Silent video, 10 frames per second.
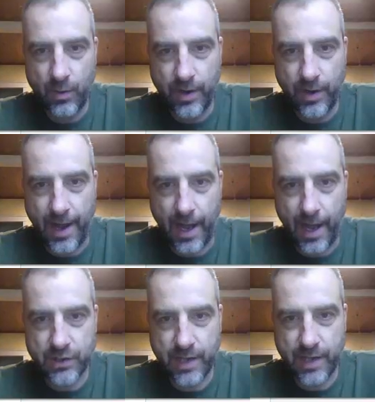What
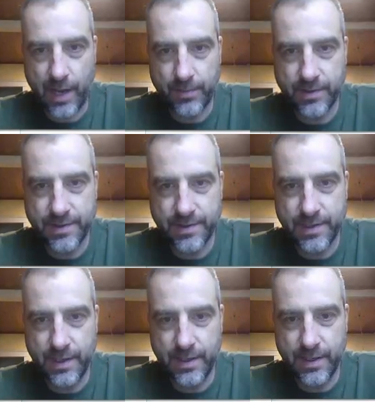actually happens
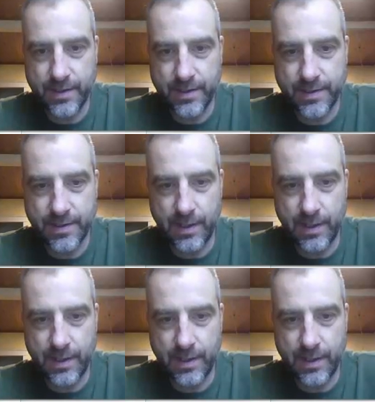is